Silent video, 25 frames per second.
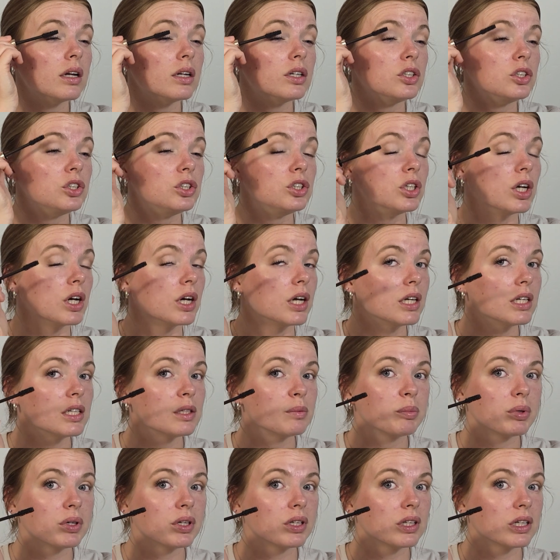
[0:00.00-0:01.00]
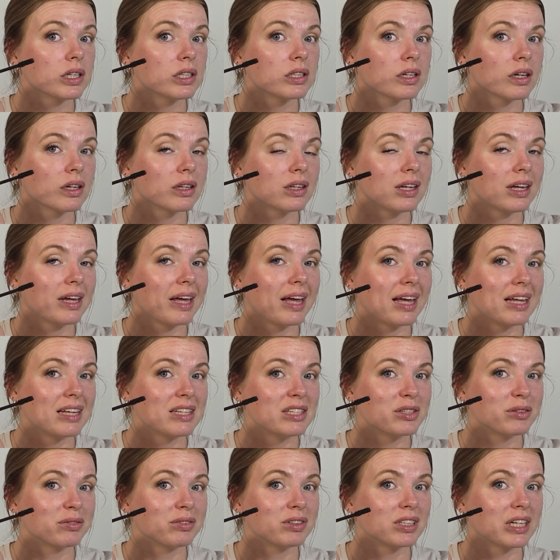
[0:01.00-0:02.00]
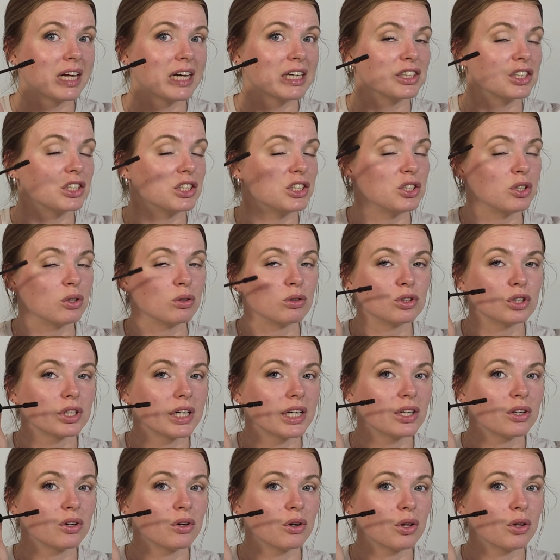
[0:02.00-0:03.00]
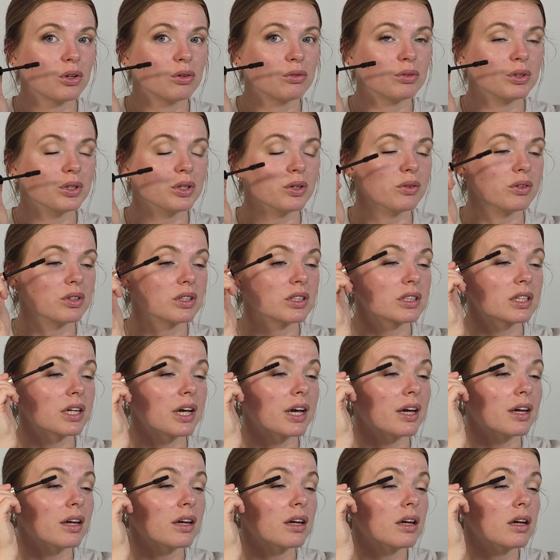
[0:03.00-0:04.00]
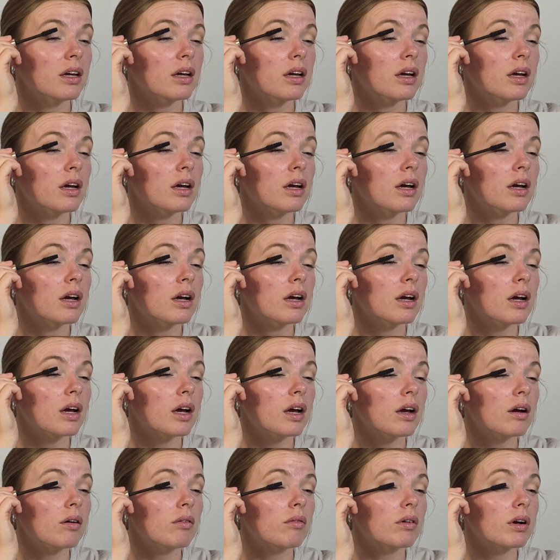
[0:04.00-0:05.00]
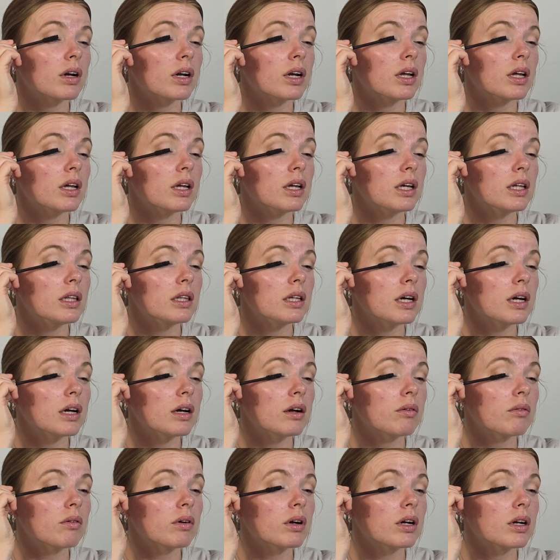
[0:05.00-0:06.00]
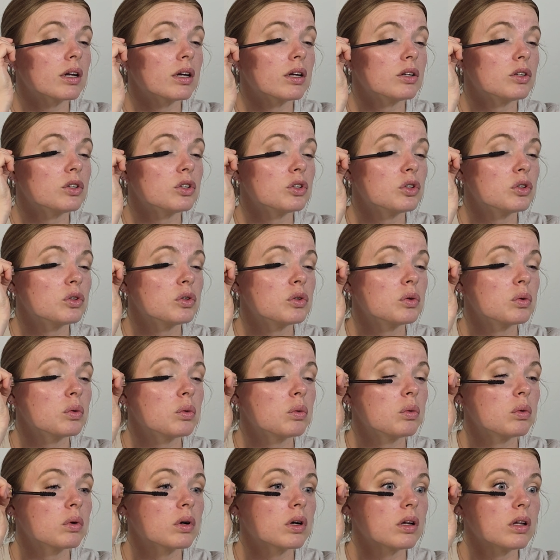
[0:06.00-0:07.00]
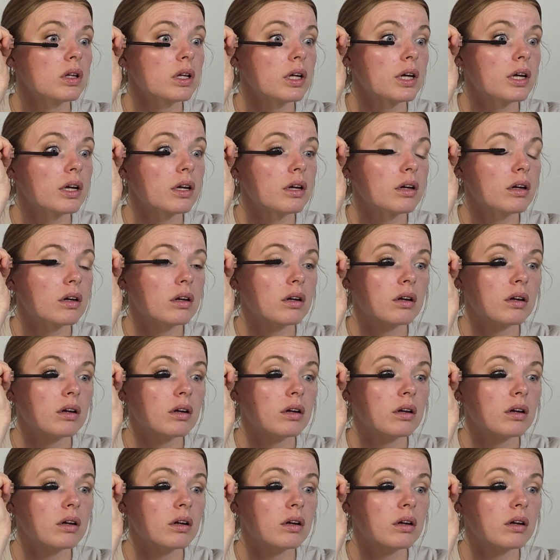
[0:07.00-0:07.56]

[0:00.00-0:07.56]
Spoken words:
just put this on the ends of your lashes. Don't try to go to the roots, okay? We're gonna hit that and we're gonna twirl it.